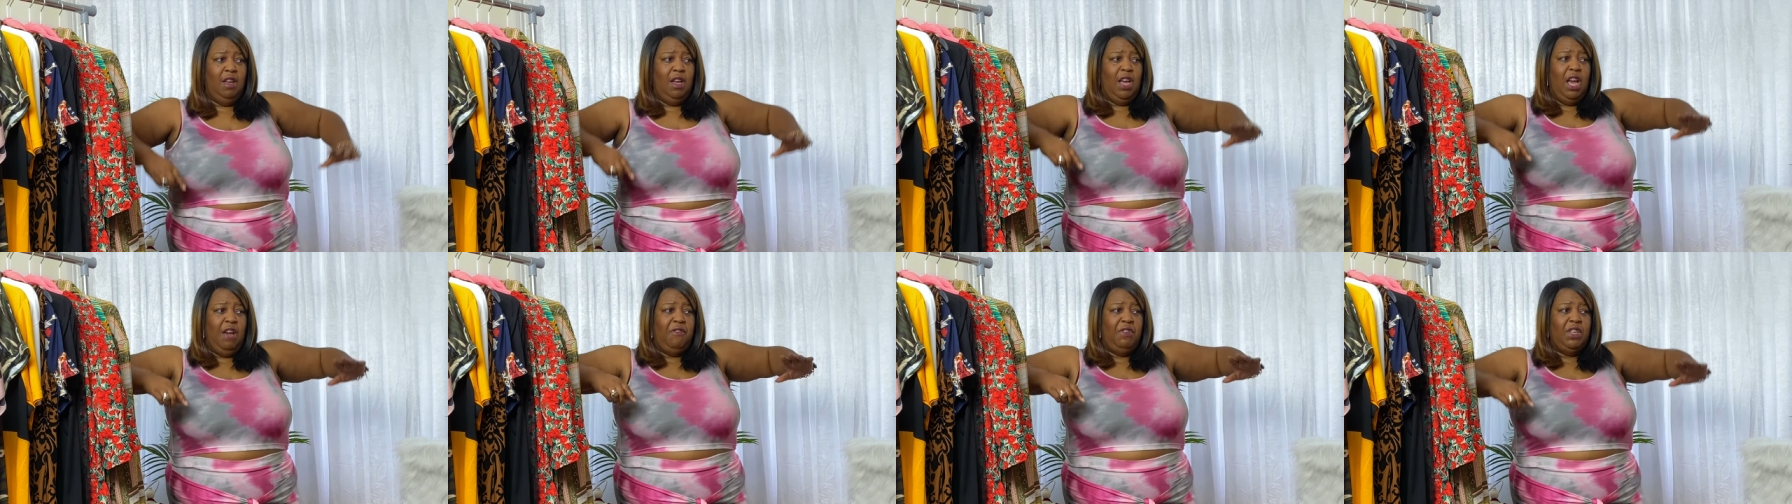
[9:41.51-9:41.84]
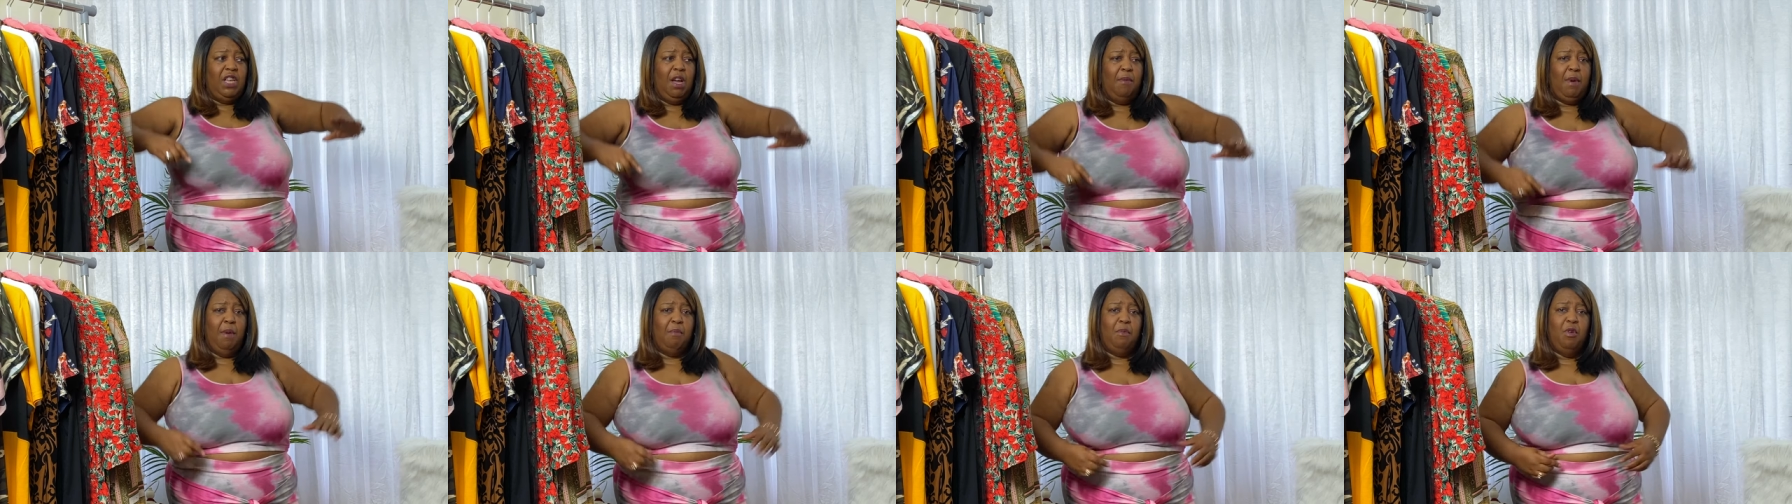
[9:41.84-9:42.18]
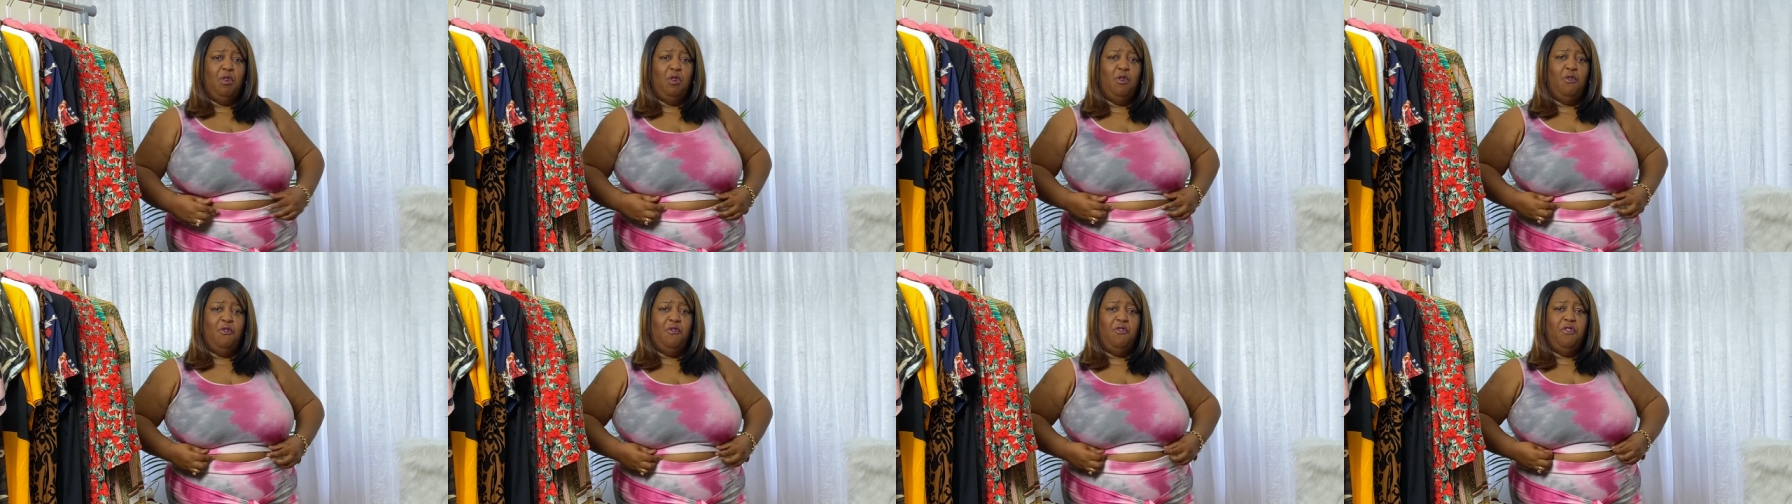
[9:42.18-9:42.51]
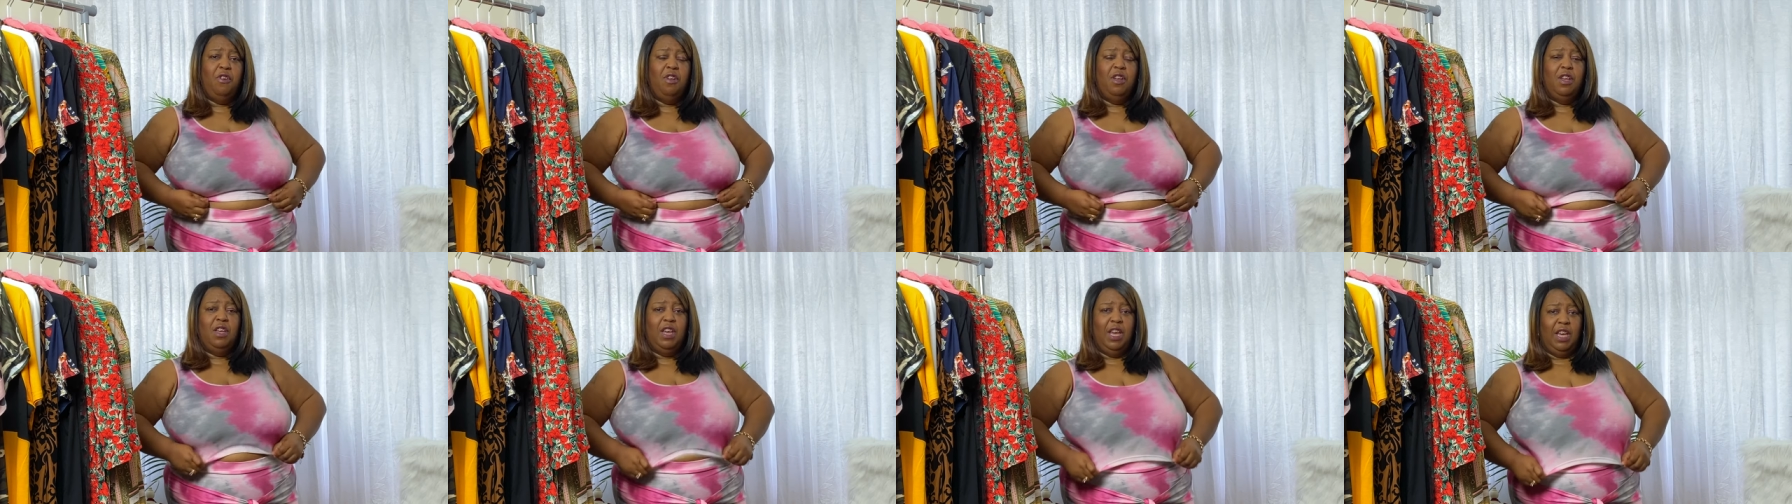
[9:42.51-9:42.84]
Every time I move,
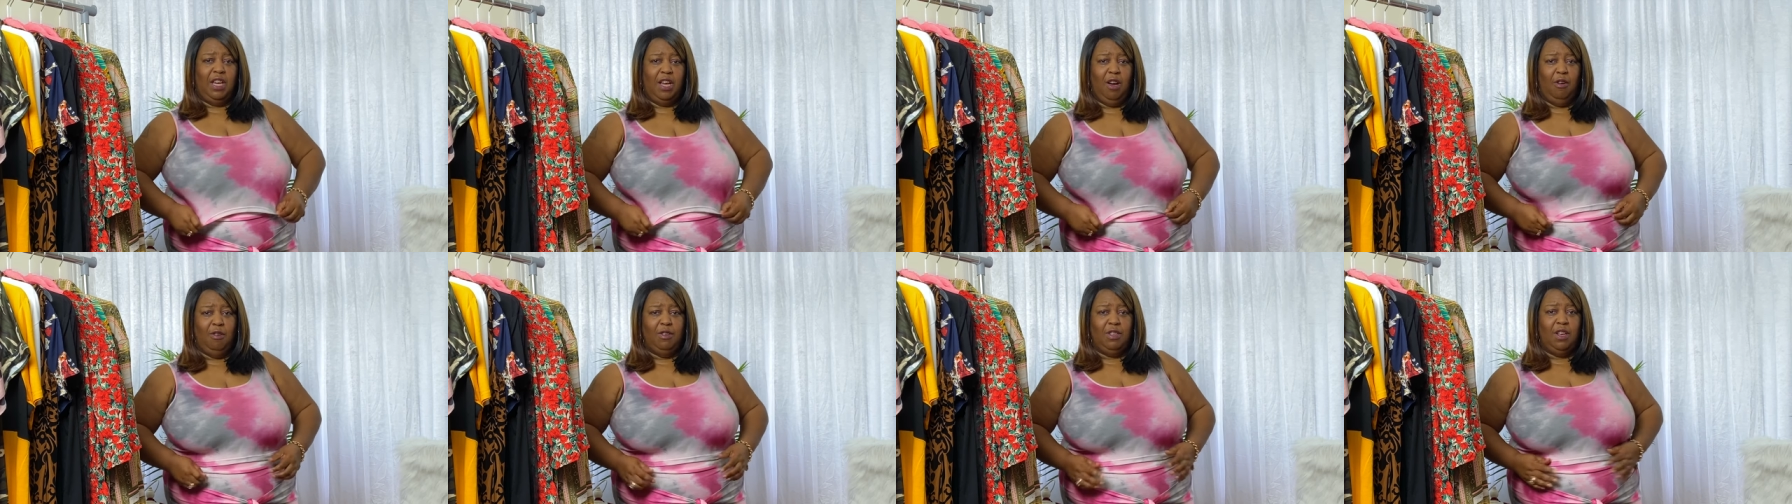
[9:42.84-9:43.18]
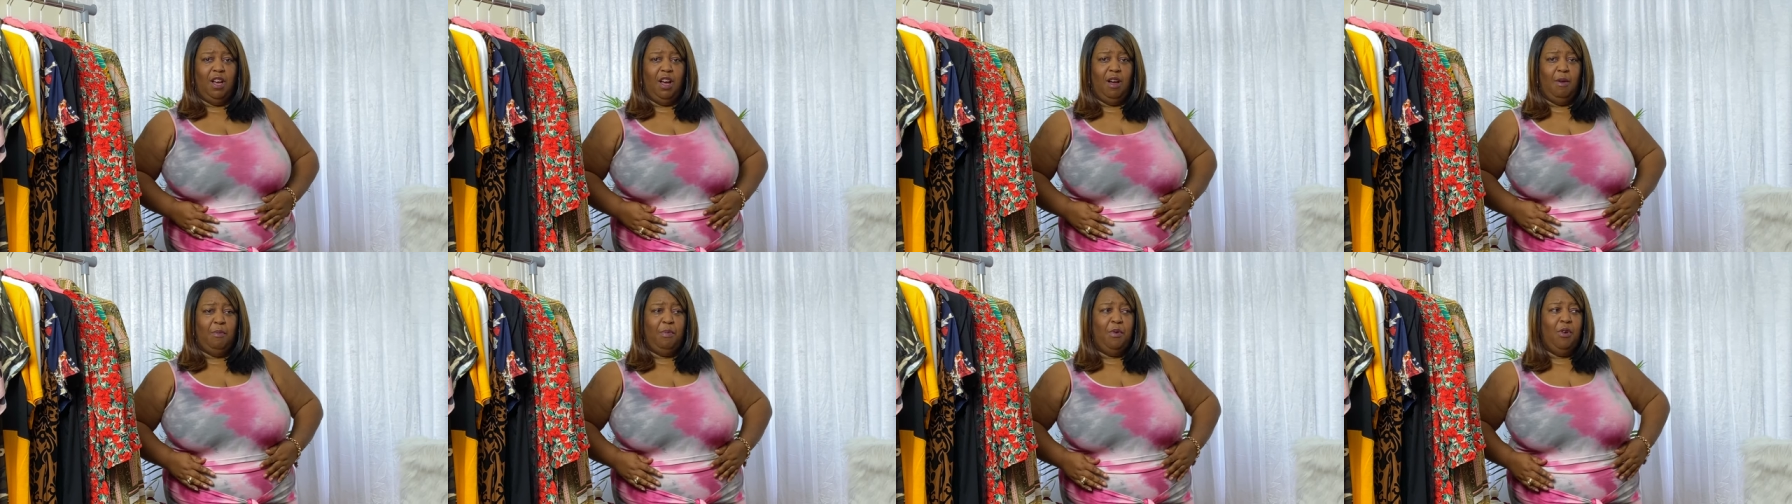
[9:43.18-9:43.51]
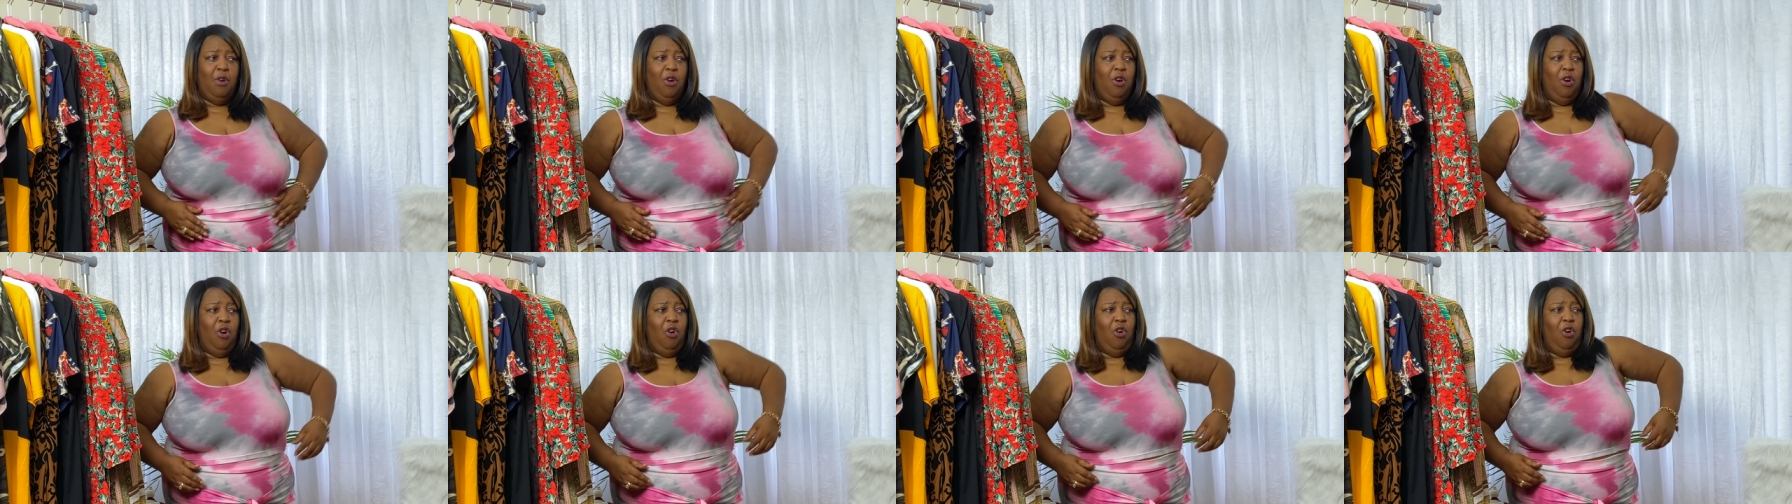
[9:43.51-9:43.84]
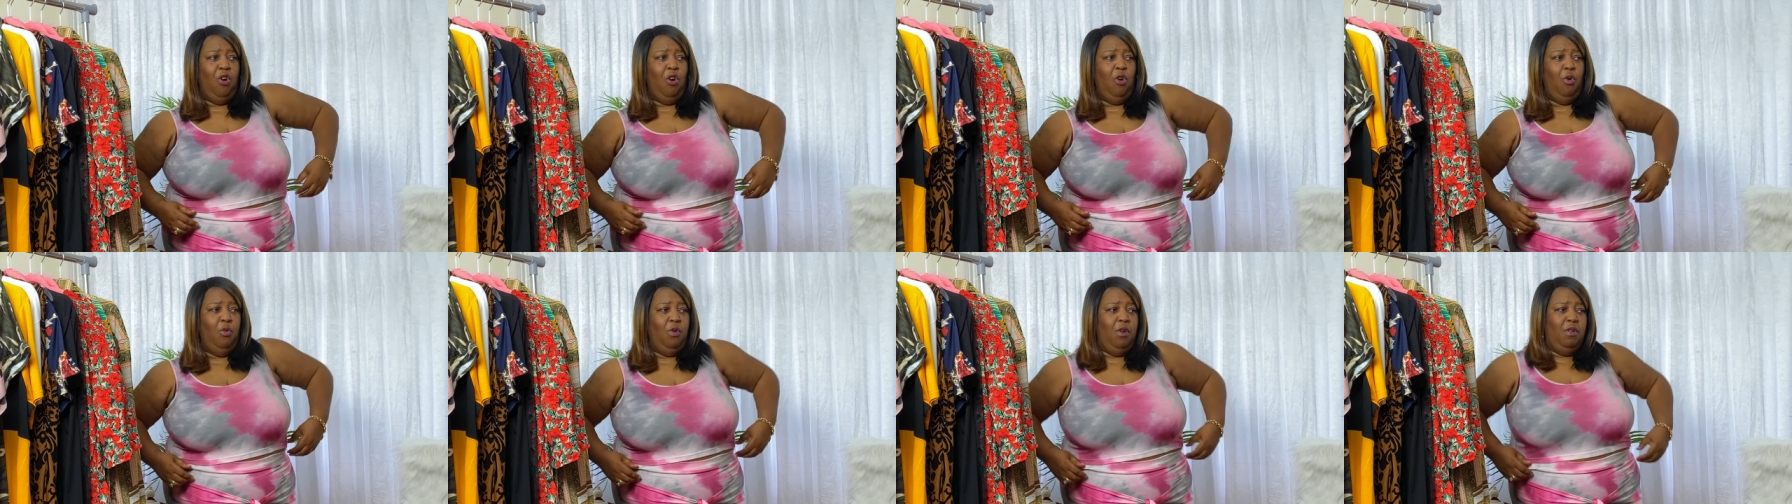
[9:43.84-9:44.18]
it goes up
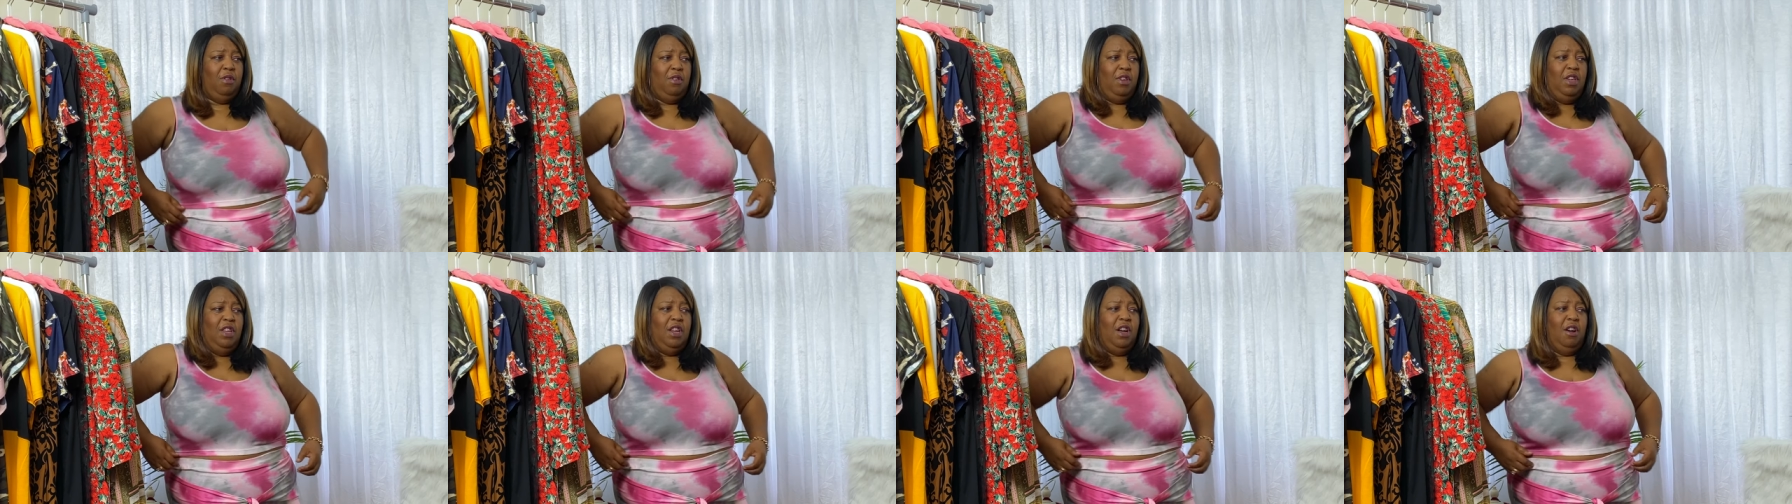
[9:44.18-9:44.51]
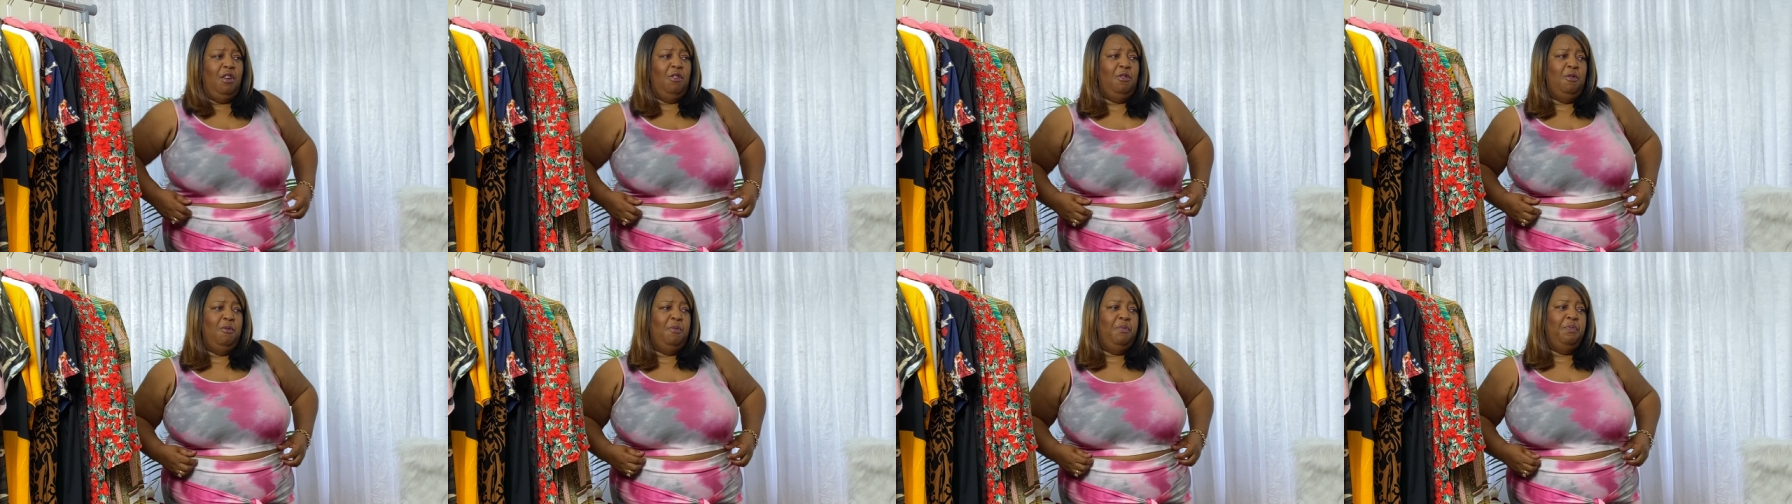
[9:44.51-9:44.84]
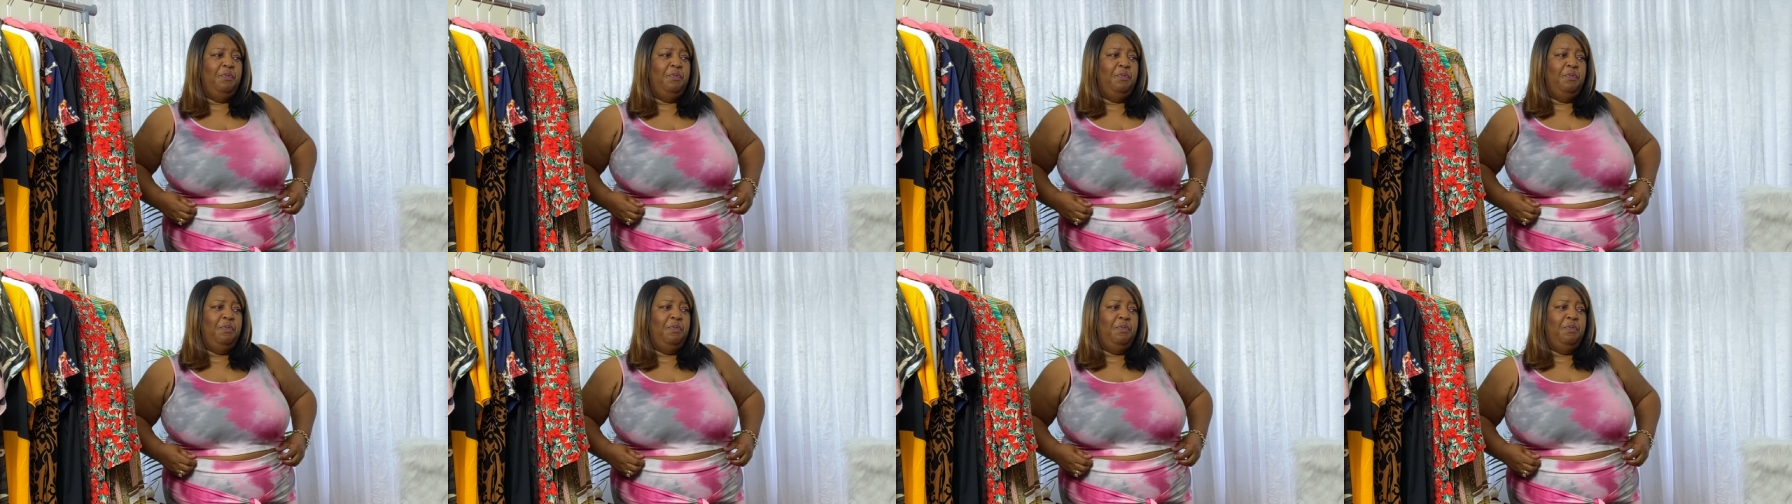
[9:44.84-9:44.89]
or, you know,